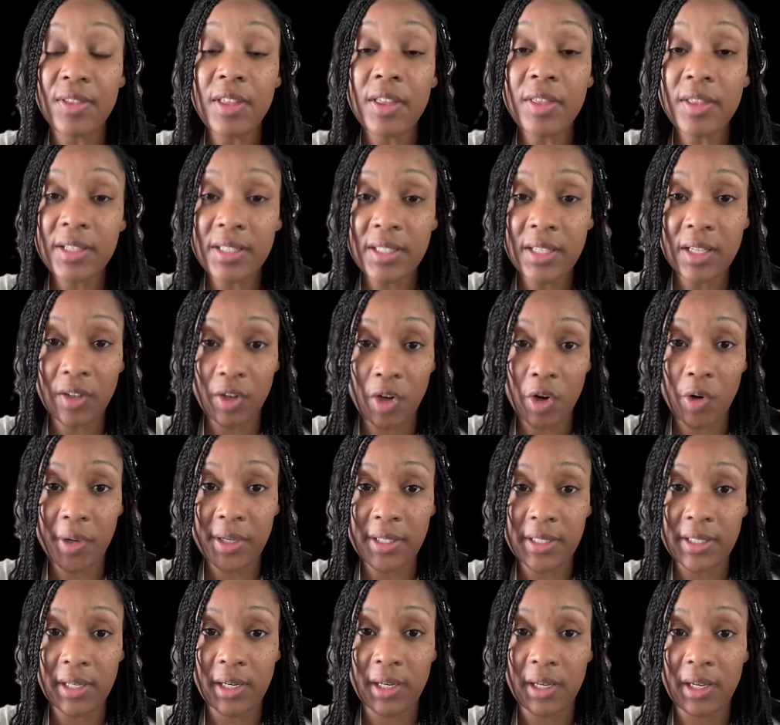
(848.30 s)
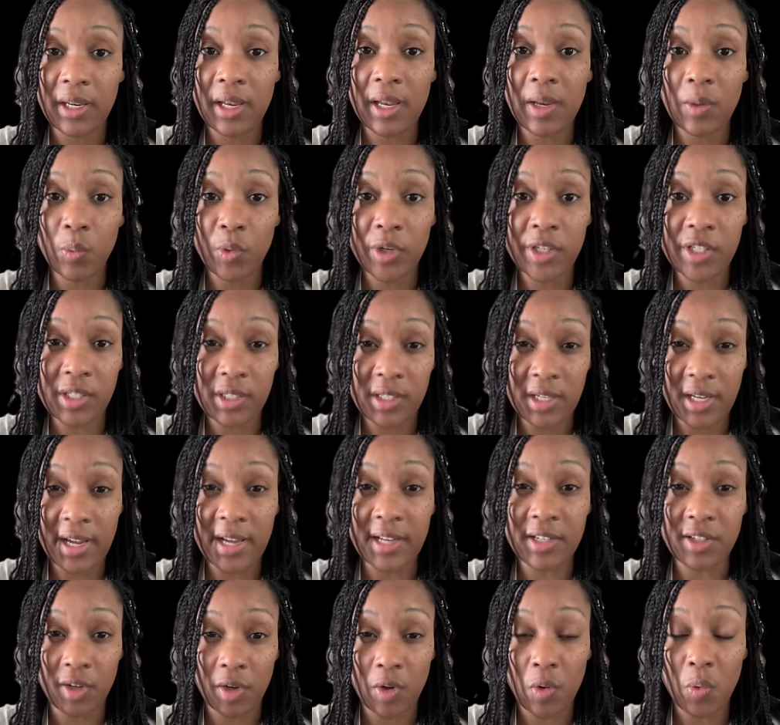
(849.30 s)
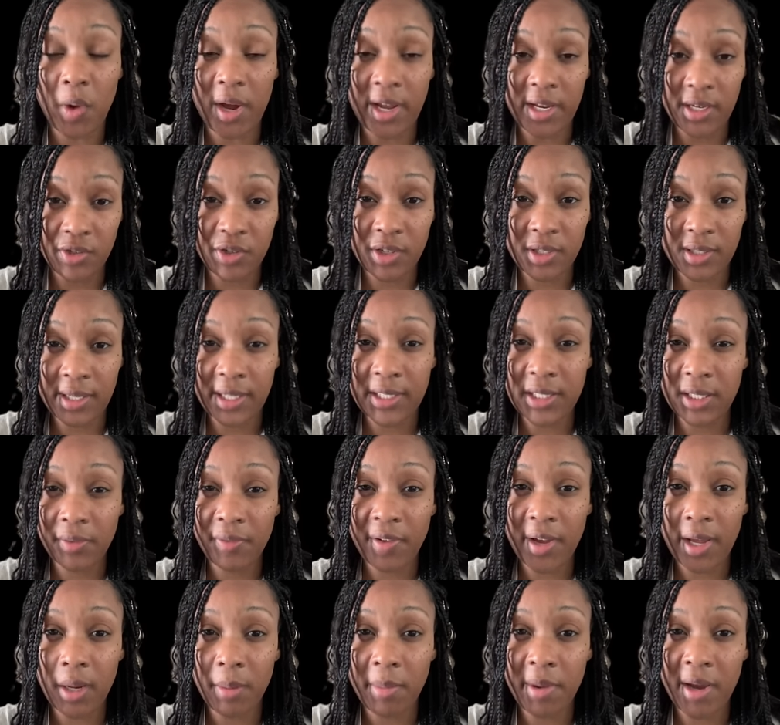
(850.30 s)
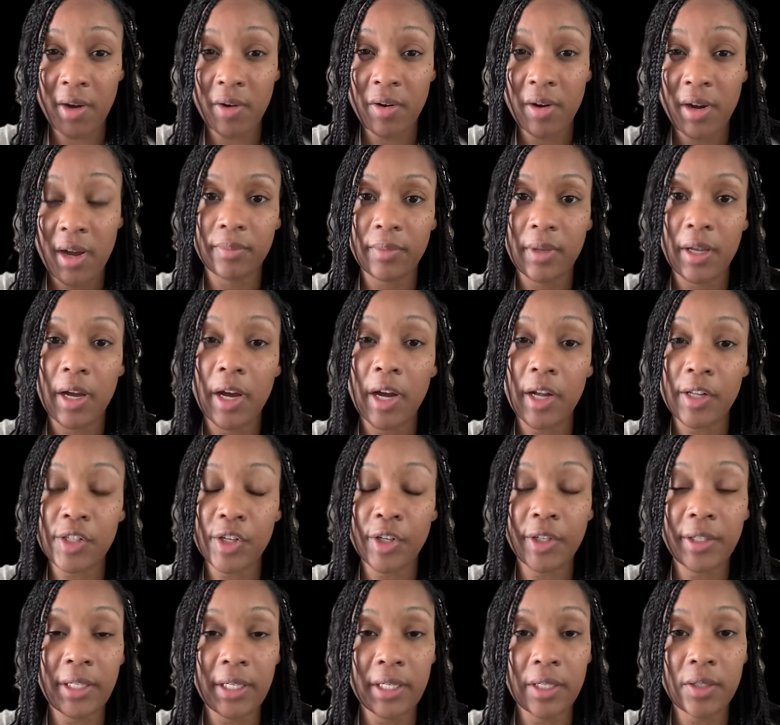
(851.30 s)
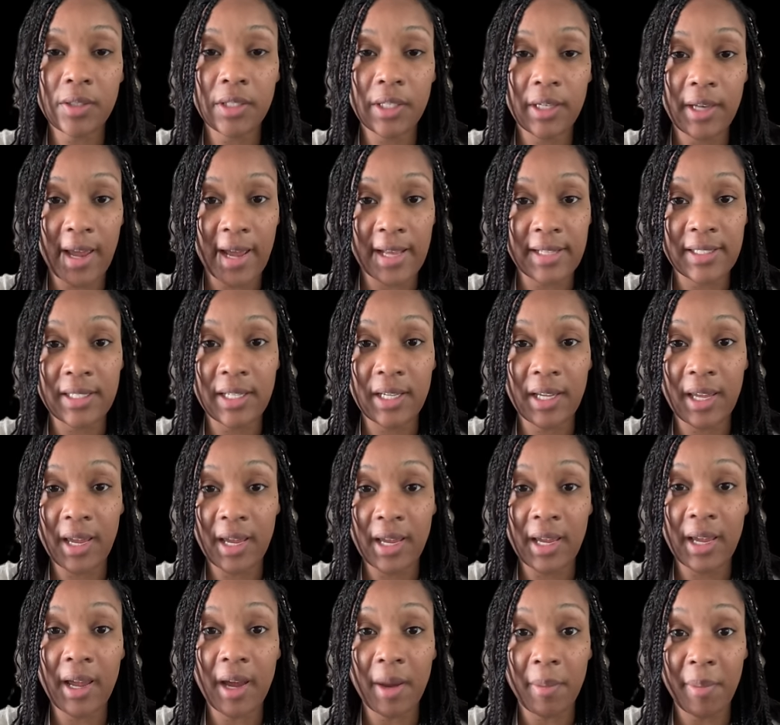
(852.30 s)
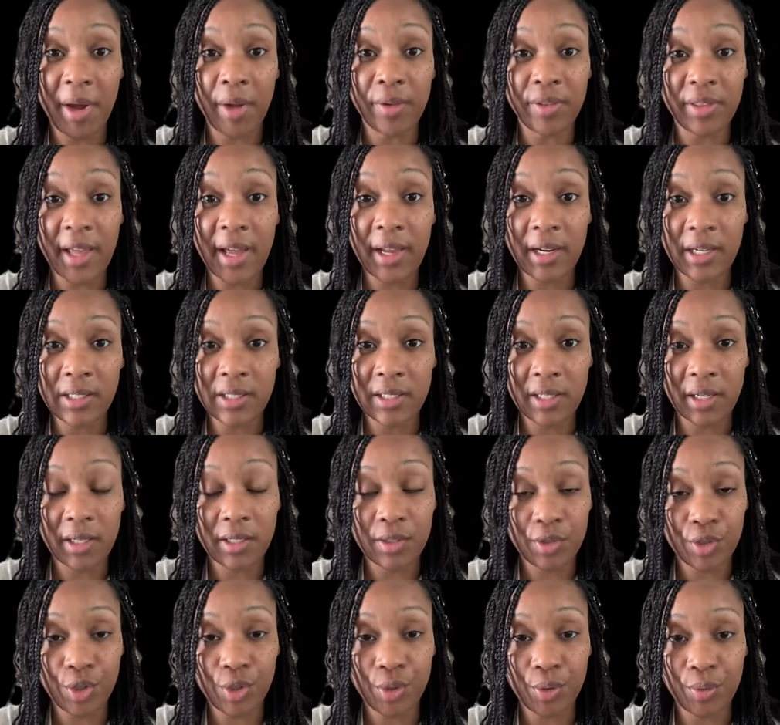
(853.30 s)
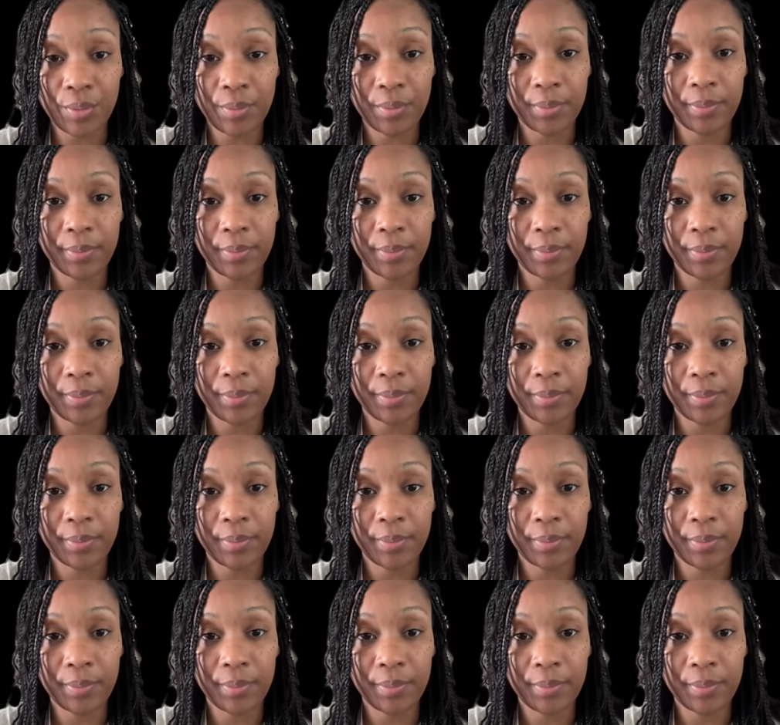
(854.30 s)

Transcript: then the Citgo incident, in which D'Angela White just testified about. Attorney Hylton asked DK about that incident, too.